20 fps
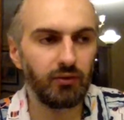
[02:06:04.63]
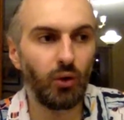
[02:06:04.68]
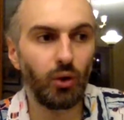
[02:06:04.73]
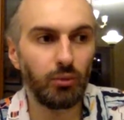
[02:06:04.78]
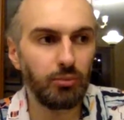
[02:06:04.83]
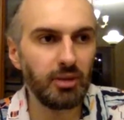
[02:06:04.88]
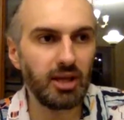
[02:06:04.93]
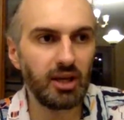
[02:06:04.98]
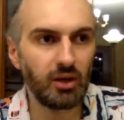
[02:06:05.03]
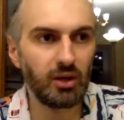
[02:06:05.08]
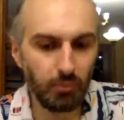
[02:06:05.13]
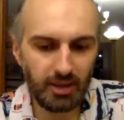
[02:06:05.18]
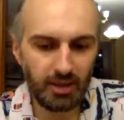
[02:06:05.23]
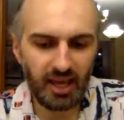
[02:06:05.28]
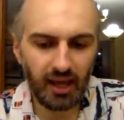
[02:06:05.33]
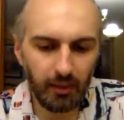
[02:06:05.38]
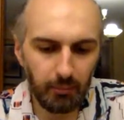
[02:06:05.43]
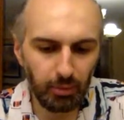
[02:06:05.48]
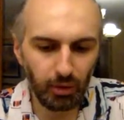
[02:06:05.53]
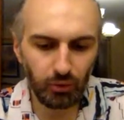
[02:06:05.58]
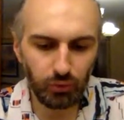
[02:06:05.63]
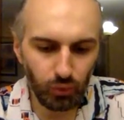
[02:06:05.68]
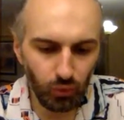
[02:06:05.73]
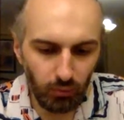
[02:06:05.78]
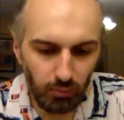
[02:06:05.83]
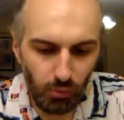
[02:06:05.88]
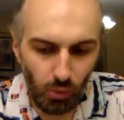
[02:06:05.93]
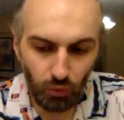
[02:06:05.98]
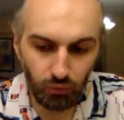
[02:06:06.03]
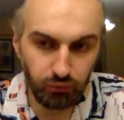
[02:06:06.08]
for me to be able
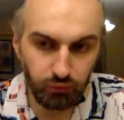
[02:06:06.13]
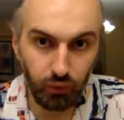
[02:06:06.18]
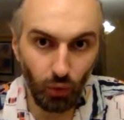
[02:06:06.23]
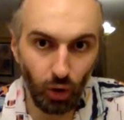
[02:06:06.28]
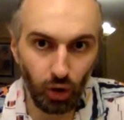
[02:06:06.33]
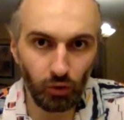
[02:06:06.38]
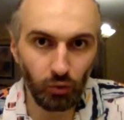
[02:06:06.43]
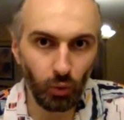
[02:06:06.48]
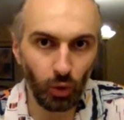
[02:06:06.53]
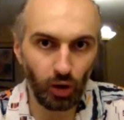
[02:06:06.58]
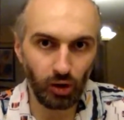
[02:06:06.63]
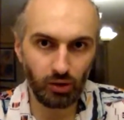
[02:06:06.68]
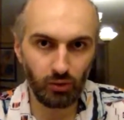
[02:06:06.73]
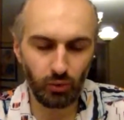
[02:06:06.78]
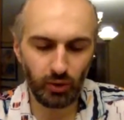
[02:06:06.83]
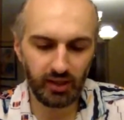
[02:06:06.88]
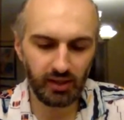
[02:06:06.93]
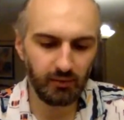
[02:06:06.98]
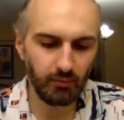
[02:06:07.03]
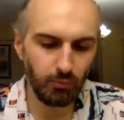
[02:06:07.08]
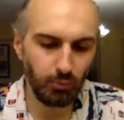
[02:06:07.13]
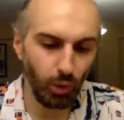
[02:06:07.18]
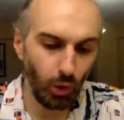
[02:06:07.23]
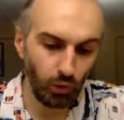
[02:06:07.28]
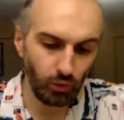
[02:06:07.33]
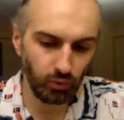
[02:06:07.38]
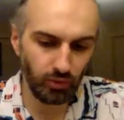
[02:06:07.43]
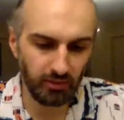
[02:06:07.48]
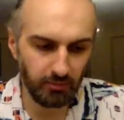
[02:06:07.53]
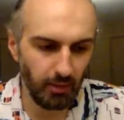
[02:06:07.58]
to move forward with
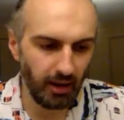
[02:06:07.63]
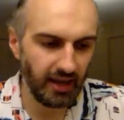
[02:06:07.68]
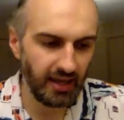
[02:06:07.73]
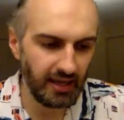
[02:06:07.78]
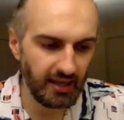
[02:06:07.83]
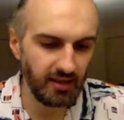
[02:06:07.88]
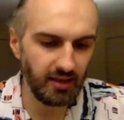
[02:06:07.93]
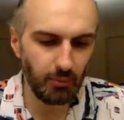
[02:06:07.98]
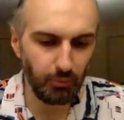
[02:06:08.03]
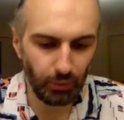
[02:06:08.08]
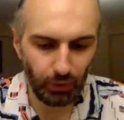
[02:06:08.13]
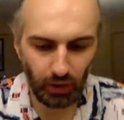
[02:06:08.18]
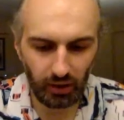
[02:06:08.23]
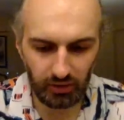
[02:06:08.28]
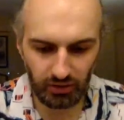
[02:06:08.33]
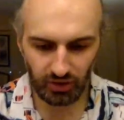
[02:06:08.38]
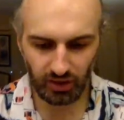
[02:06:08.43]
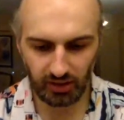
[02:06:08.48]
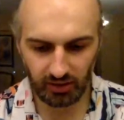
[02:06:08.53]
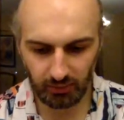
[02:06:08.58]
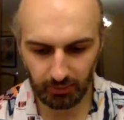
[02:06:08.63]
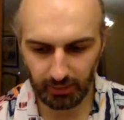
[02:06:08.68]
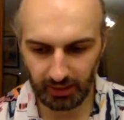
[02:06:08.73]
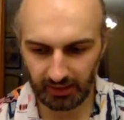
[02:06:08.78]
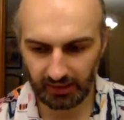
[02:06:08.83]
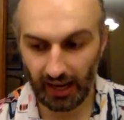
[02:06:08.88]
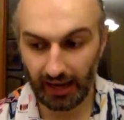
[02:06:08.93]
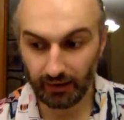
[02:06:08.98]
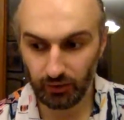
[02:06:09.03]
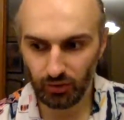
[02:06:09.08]
my indie projects,
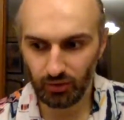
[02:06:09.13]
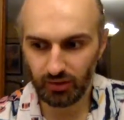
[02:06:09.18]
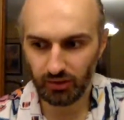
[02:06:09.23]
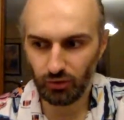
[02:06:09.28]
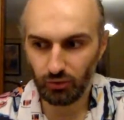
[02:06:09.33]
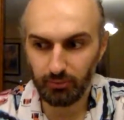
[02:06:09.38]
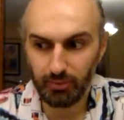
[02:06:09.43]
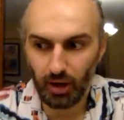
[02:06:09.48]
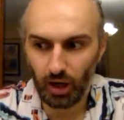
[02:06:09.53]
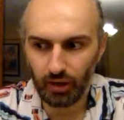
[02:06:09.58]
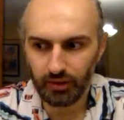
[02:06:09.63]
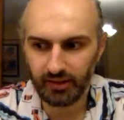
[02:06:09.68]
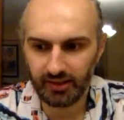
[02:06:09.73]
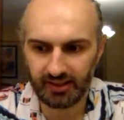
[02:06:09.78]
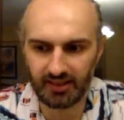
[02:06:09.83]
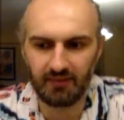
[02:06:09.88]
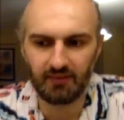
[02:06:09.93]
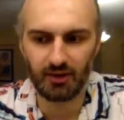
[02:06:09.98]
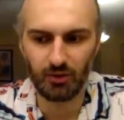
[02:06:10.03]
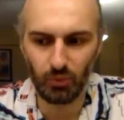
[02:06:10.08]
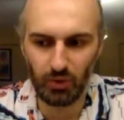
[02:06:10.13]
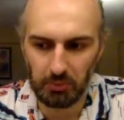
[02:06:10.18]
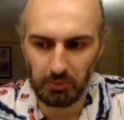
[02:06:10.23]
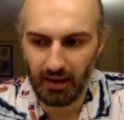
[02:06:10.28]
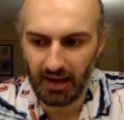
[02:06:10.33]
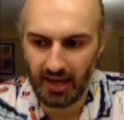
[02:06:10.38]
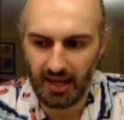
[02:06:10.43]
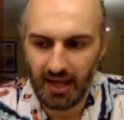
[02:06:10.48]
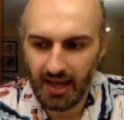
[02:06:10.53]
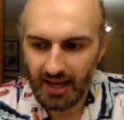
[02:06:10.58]
but actually, to be honest, even with
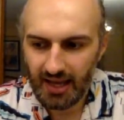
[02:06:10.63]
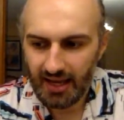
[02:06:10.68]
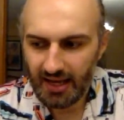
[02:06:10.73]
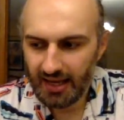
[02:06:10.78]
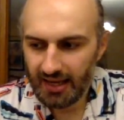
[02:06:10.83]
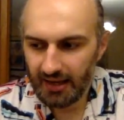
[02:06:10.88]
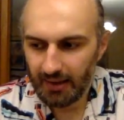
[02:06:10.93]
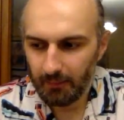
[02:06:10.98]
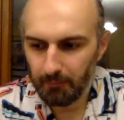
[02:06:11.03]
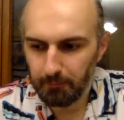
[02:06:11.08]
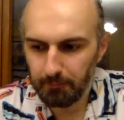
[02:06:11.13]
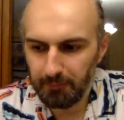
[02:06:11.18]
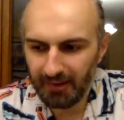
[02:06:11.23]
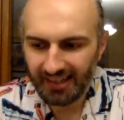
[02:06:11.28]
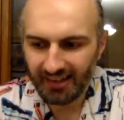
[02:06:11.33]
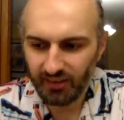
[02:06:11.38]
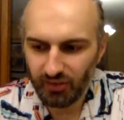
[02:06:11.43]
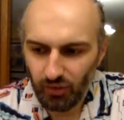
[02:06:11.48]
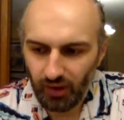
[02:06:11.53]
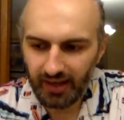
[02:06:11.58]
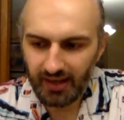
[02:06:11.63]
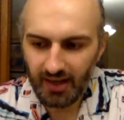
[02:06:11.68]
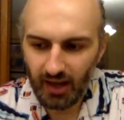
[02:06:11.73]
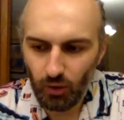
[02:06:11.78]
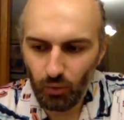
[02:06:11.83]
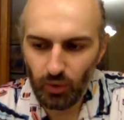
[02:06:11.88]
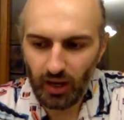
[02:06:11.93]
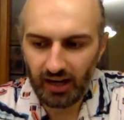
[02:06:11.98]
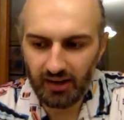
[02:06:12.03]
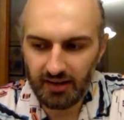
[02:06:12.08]
because right
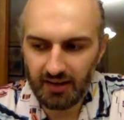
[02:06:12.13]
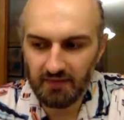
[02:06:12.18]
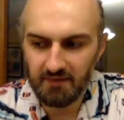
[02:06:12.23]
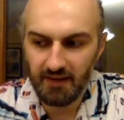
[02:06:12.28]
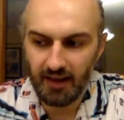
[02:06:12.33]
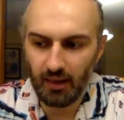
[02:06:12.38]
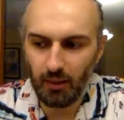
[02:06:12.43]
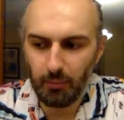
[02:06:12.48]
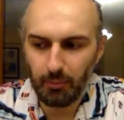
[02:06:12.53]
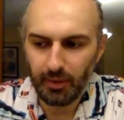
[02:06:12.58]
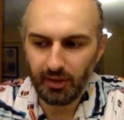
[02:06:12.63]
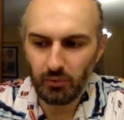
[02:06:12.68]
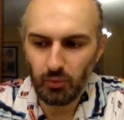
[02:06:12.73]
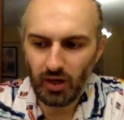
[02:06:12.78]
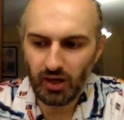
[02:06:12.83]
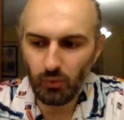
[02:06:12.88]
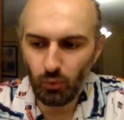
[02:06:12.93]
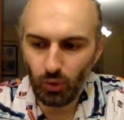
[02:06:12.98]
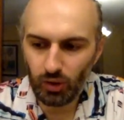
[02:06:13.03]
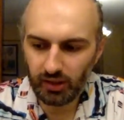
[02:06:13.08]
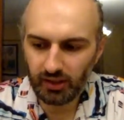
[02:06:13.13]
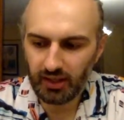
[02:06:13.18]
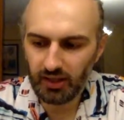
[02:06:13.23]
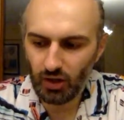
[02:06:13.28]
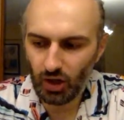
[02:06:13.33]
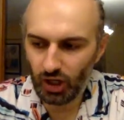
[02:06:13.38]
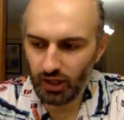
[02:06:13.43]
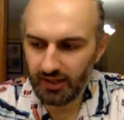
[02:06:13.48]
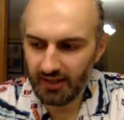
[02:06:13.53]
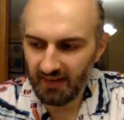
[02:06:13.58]
now we are
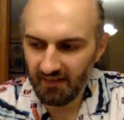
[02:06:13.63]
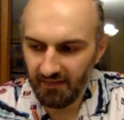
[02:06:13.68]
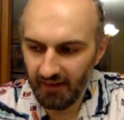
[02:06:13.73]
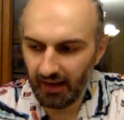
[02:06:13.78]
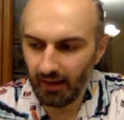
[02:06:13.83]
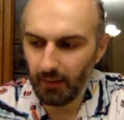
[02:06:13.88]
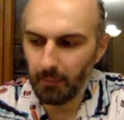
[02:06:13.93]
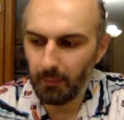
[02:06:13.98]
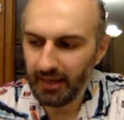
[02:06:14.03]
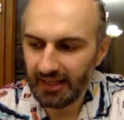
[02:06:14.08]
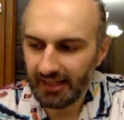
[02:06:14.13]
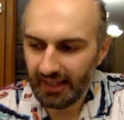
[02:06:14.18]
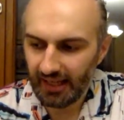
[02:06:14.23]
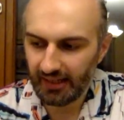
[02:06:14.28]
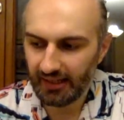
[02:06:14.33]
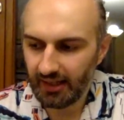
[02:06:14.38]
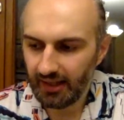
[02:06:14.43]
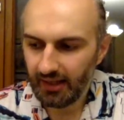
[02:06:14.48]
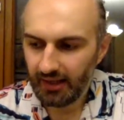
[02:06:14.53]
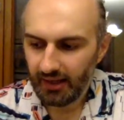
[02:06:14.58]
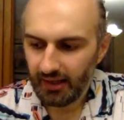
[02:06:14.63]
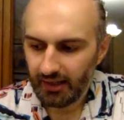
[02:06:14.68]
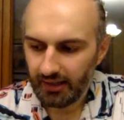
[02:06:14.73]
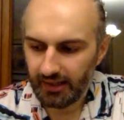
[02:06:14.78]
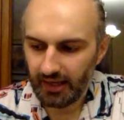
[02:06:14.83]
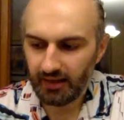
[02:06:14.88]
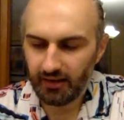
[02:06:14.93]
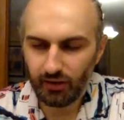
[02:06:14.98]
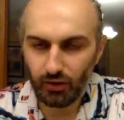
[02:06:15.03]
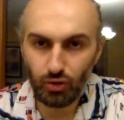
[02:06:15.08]
working on developing that
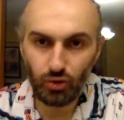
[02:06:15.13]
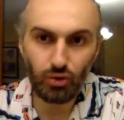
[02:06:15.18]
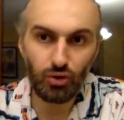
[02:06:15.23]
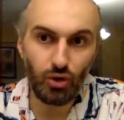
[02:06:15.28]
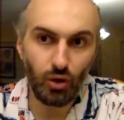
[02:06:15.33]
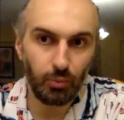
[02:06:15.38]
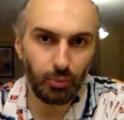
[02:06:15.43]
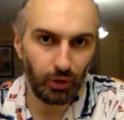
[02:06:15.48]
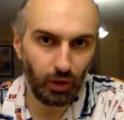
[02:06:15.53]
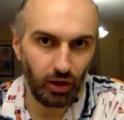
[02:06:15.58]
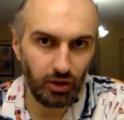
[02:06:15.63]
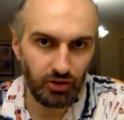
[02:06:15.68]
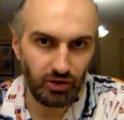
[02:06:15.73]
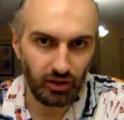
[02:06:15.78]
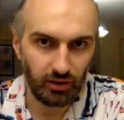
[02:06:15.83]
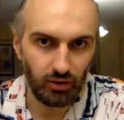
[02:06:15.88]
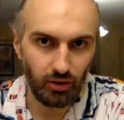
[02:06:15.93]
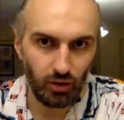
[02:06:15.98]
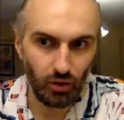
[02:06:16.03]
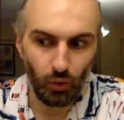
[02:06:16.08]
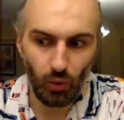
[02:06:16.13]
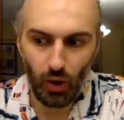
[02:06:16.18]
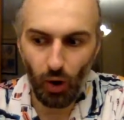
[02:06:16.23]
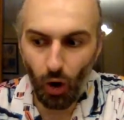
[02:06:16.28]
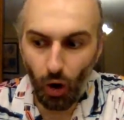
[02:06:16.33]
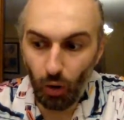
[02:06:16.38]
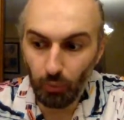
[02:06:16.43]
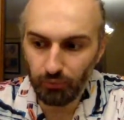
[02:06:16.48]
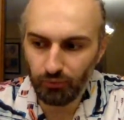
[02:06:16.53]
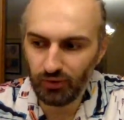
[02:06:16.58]
studio project.
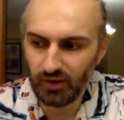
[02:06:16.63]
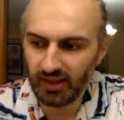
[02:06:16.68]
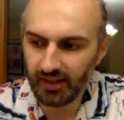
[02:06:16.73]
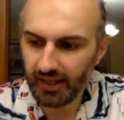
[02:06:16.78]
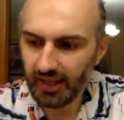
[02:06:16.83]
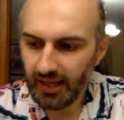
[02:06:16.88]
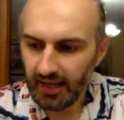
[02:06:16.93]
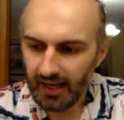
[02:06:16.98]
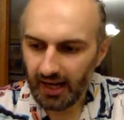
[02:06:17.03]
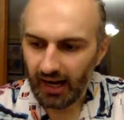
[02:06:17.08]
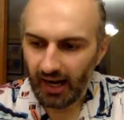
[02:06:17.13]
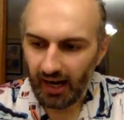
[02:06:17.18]
Hopefully